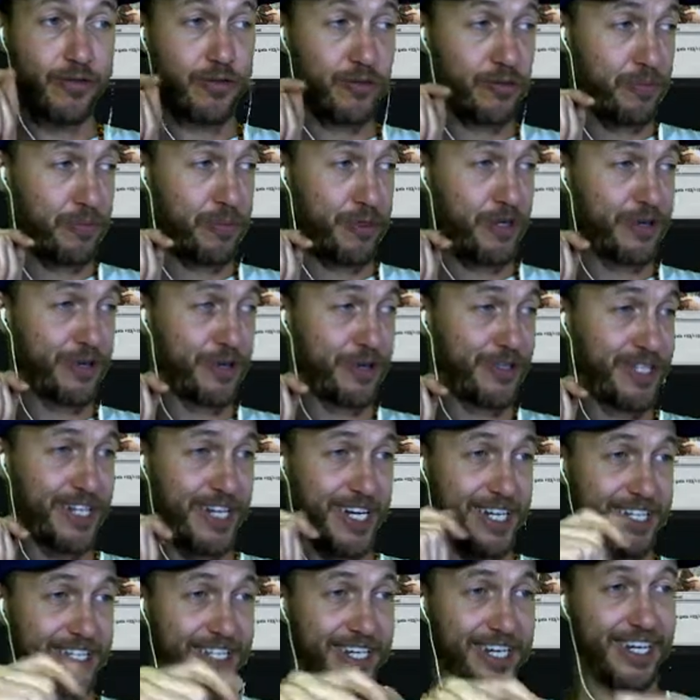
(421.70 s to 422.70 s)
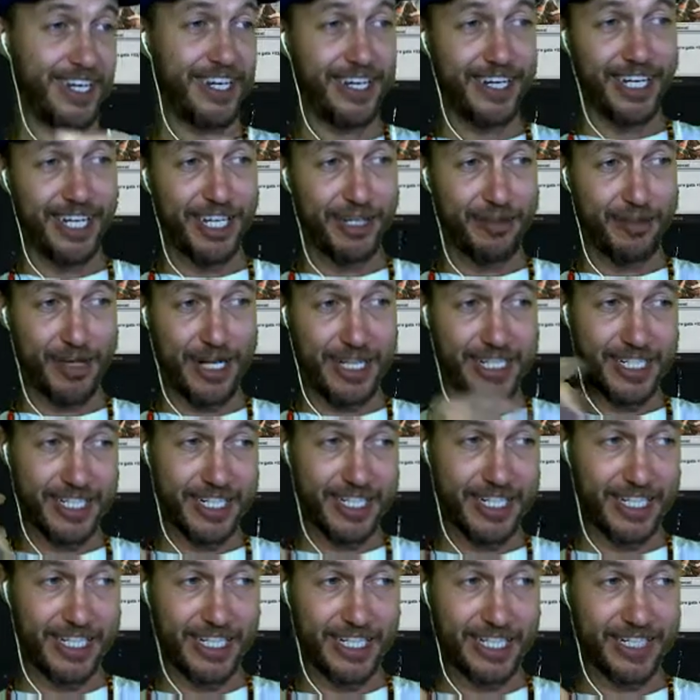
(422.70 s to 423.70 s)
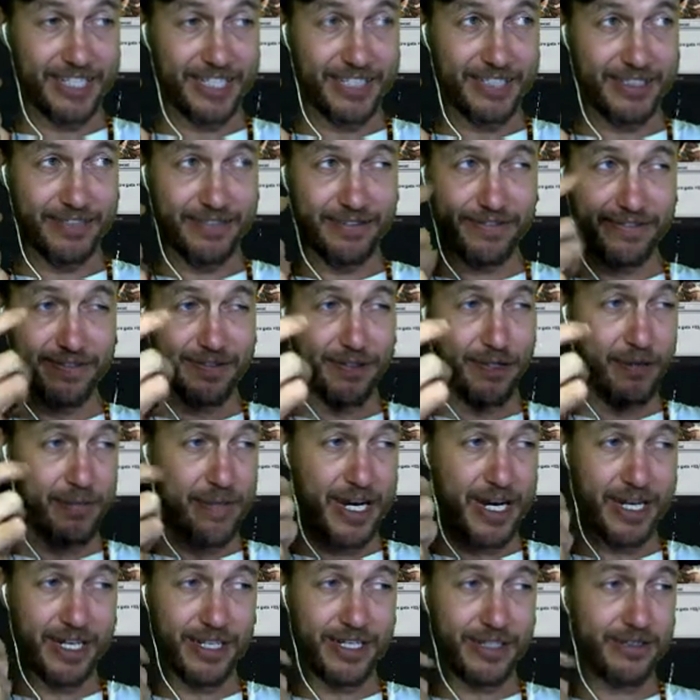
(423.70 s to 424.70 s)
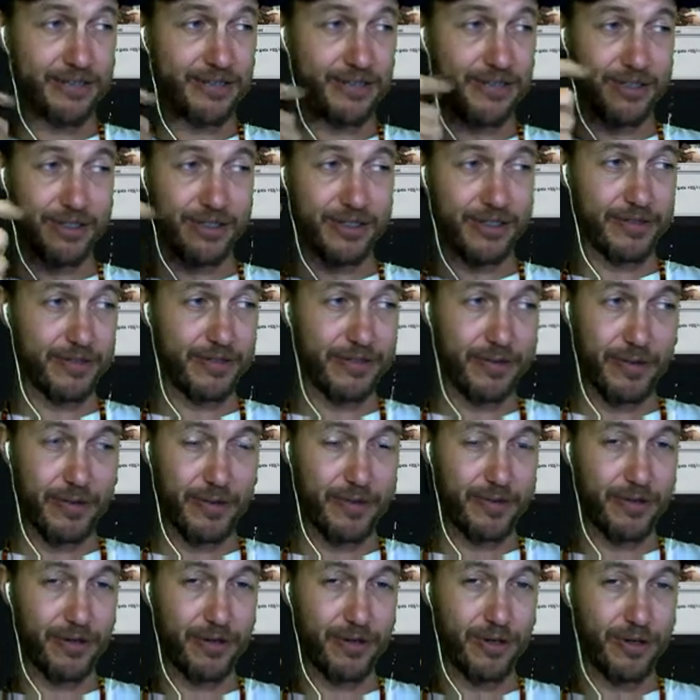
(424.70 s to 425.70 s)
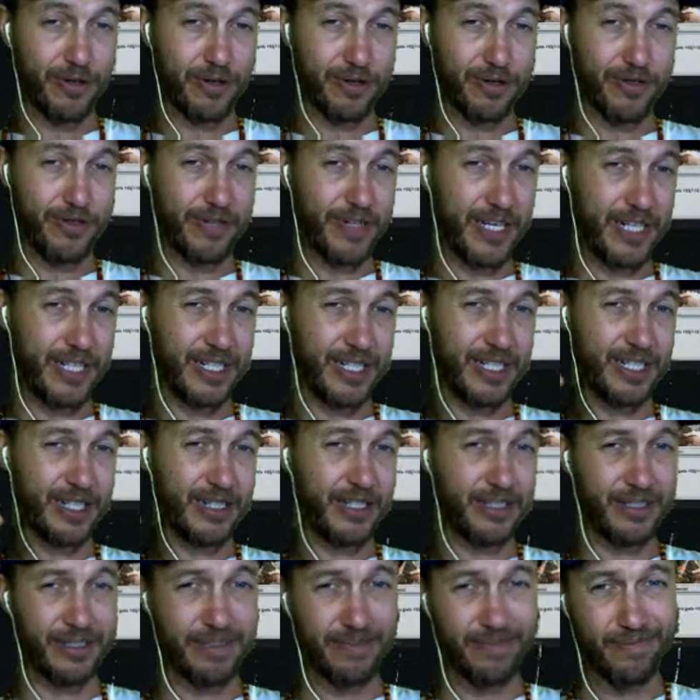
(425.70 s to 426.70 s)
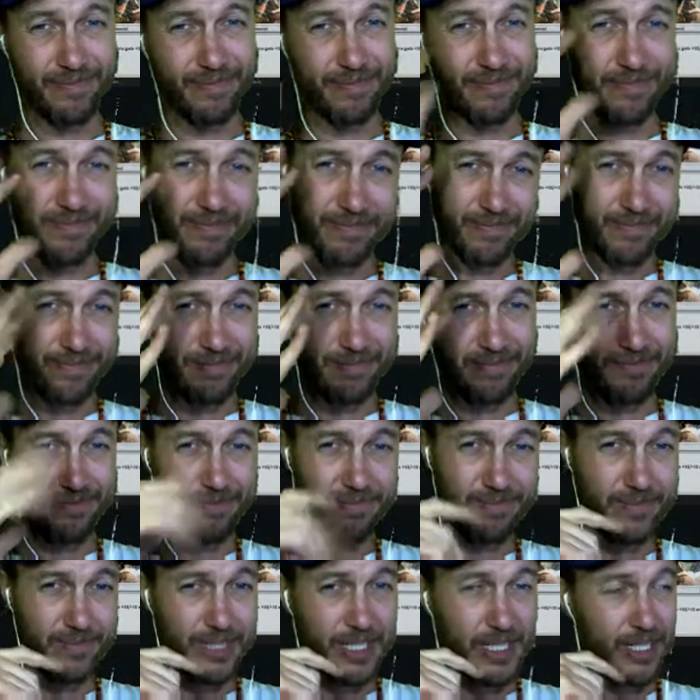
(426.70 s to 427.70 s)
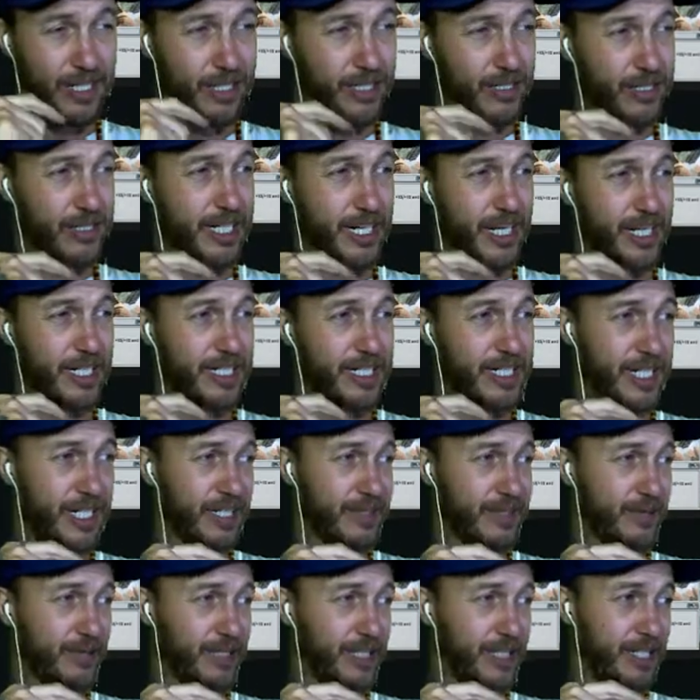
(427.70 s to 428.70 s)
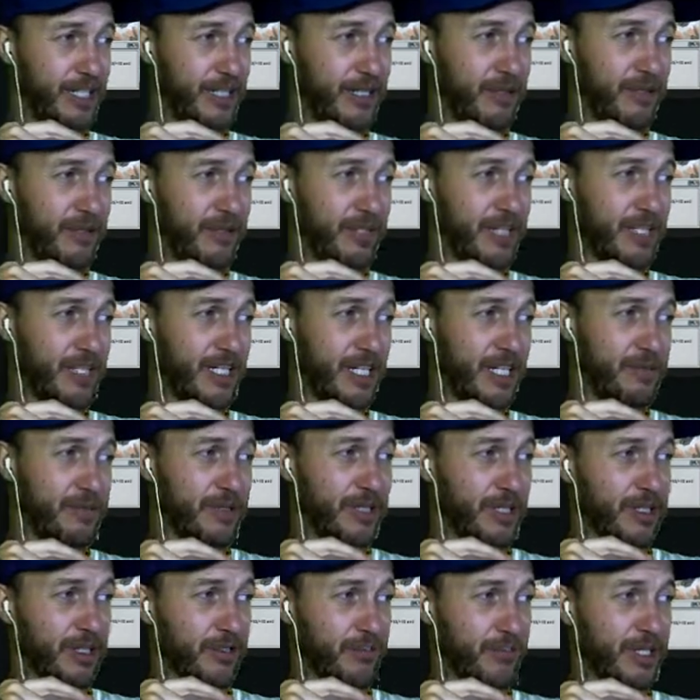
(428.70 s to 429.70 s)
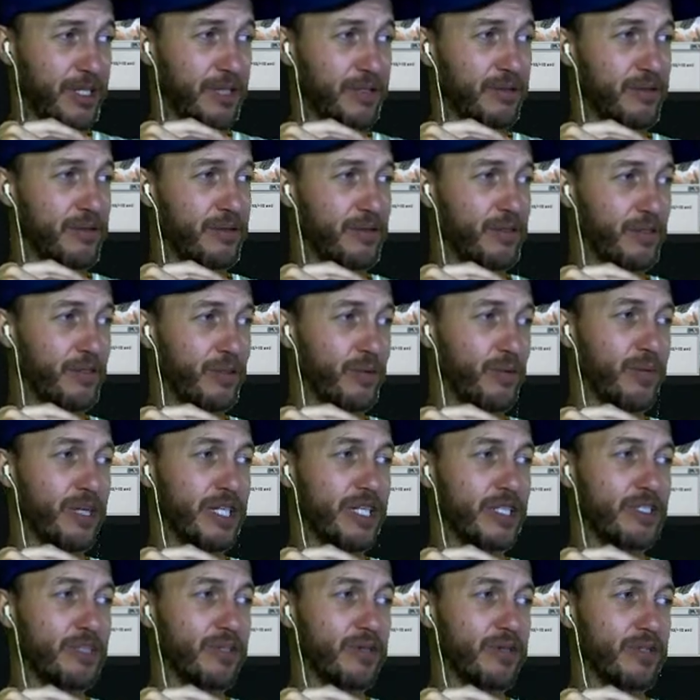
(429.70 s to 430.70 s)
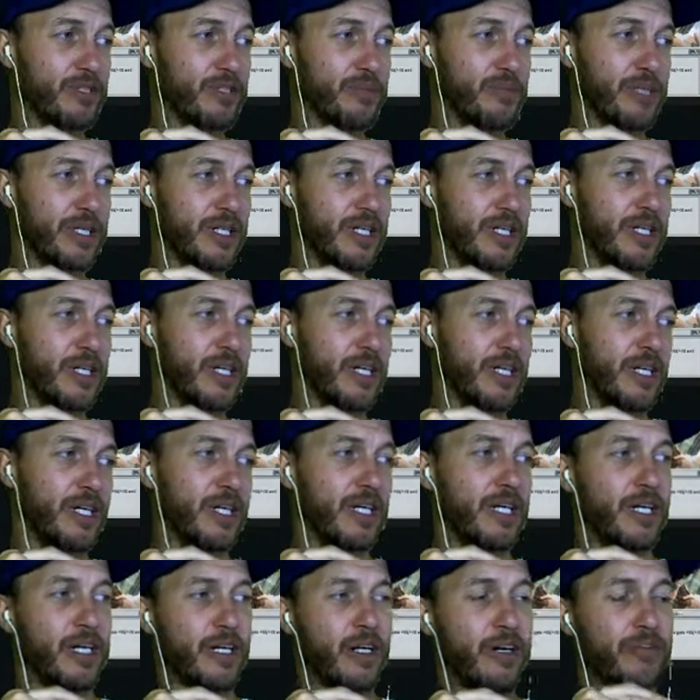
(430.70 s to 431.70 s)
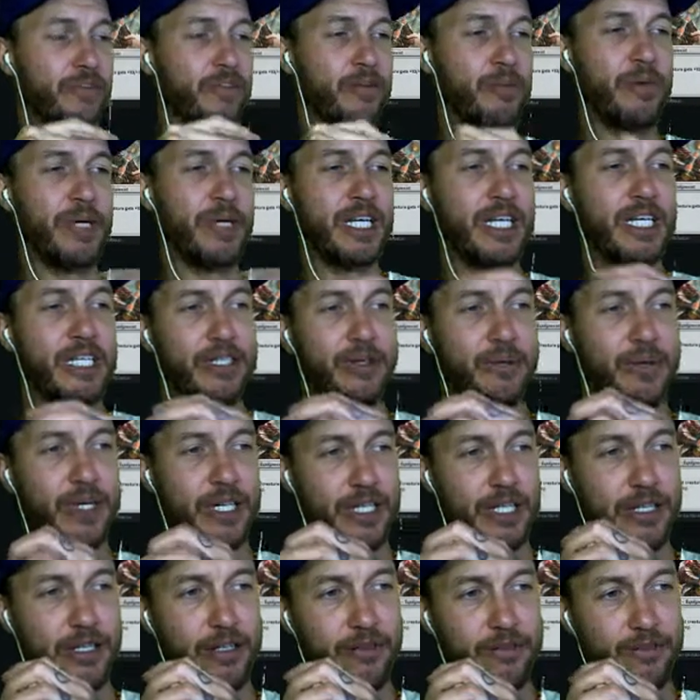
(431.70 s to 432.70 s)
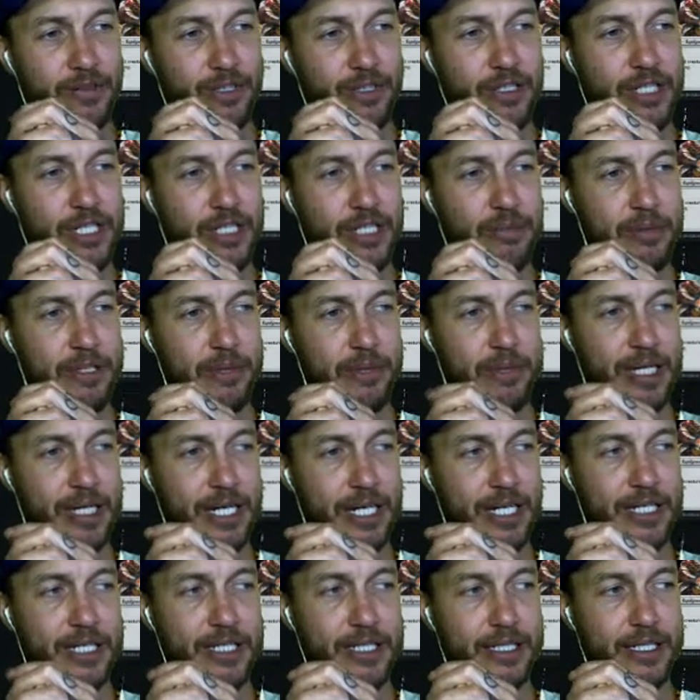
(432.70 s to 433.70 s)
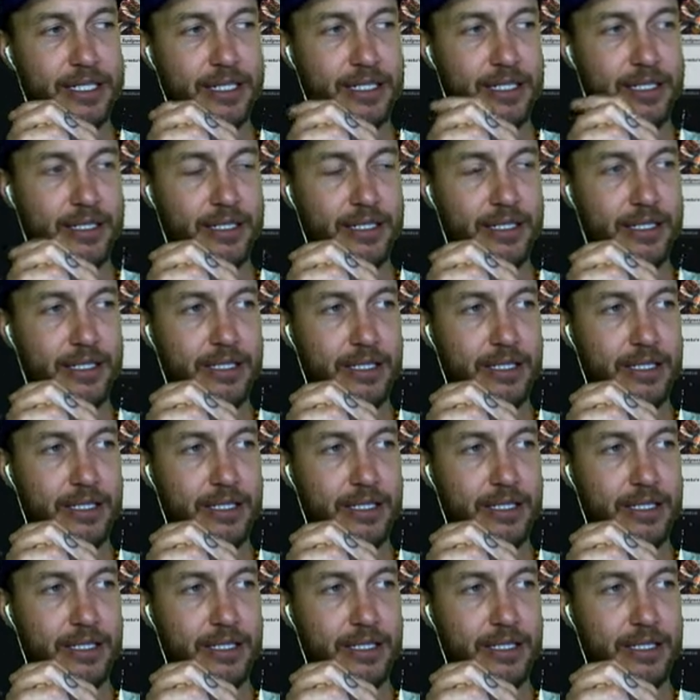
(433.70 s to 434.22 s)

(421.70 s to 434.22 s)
beautiful jank. Basically 4 mana for 4/4 defender. Can't attack with him. He seems a little bit sort of weak sauce, but for me the way that I've used him in the past is